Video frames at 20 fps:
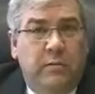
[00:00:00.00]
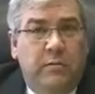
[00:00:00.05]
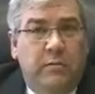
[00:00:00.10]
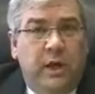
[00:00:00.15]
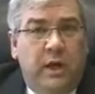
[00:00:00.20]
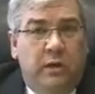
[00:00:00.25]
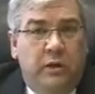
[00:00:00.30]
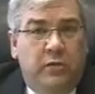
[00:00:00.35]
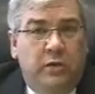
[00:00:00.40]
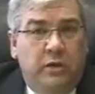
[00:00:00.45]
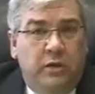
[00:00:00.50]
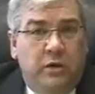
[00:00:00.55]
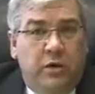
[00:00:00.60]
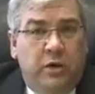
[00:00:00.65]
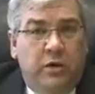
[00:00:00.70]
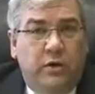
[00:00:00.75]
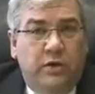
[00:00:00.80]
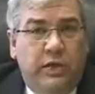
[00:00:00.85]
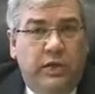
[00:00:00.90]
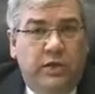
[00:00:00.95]
But when you
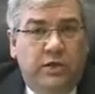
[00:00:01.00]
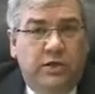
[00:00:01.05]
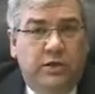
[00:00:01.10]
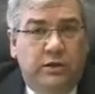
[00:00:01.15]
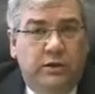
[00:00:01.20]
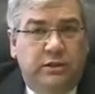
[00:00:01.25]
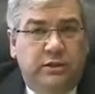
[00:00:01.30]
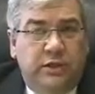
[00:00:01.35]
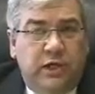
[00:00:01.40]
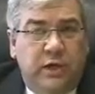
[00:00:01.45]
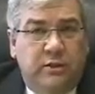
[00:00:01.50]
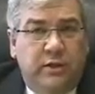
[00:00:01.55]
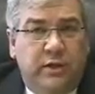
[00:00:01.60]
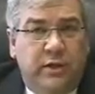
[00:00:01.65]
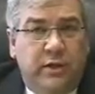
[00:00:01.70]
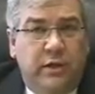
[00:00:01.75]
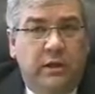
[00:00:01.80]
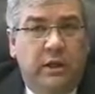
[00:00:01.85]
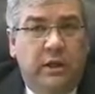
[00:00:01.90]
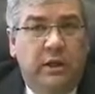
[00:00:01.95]
go to the insurance
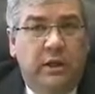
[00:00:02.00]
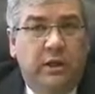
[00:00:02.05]
company,